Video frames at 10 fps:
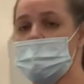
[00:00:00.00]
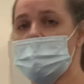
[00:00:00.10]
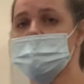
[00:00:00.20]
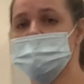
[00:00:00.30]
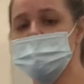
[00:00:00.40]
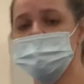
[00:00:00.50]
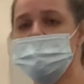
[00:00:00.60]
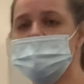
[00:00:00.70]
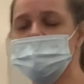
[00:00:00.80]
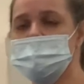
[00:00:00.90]
accessory
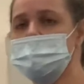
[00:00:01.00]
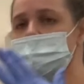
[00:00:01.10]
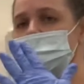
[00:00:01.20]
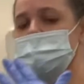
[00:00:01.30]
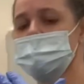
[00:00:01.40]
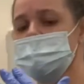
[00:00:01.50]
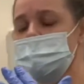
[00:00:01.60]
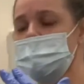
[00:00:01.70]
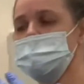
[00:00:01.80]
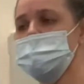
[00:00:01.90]
muscle use, look for
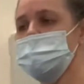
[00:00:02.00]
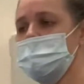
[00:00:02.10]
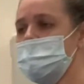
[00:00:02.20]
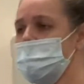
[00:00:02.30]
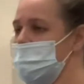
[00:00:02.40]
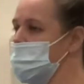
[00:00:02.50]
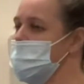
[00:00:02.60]
nasal flaring,